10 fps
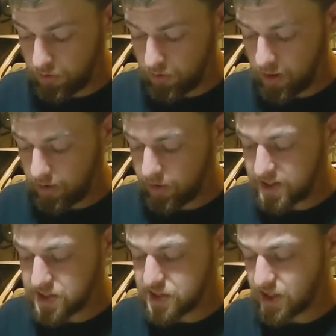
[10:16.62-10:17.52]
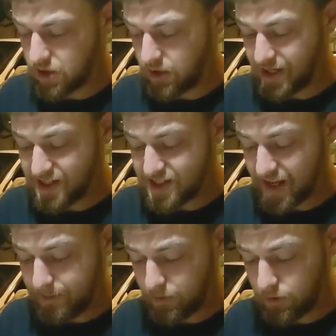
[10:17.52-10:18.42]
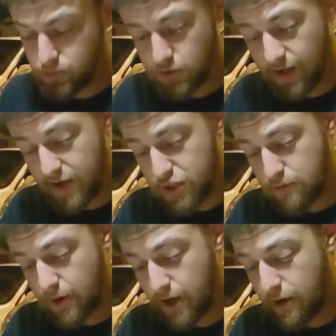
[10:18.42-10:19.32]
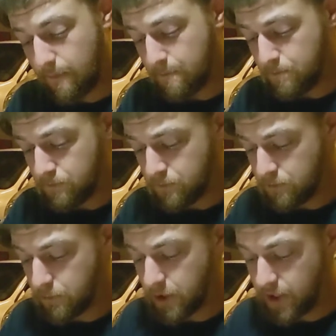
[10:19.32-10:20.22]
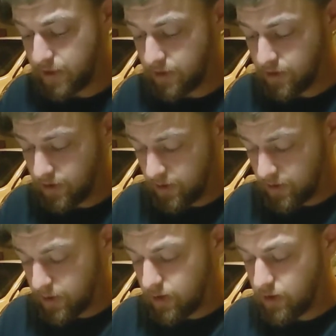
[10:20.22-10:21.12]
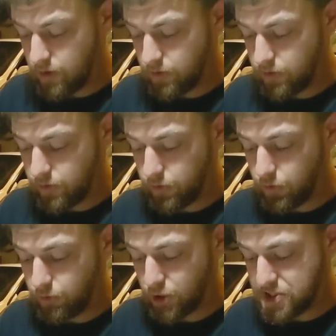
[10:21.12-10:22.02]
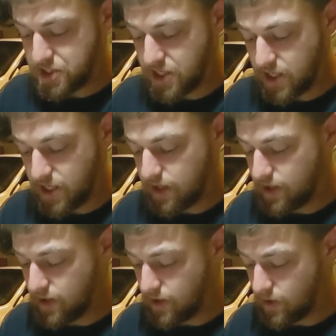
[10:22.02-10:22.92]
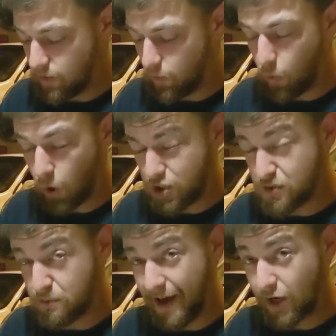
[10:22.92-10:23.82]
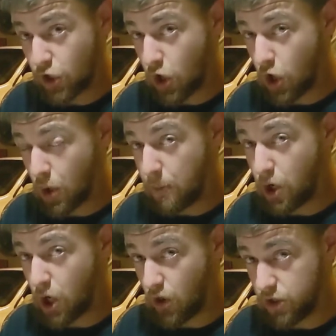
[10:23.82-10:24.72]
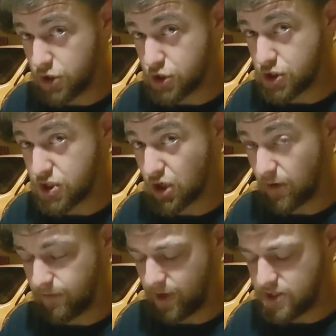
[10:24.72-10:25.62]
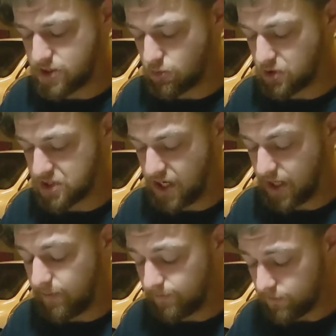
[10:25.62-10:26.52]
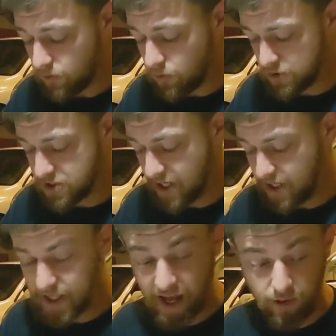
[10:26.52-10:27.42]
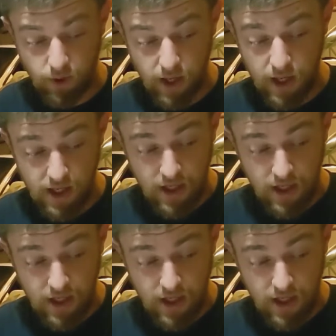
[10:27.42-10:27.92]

not necessarily accept lubrication better, but lubricity works better on a polished surface. We'll say it that way.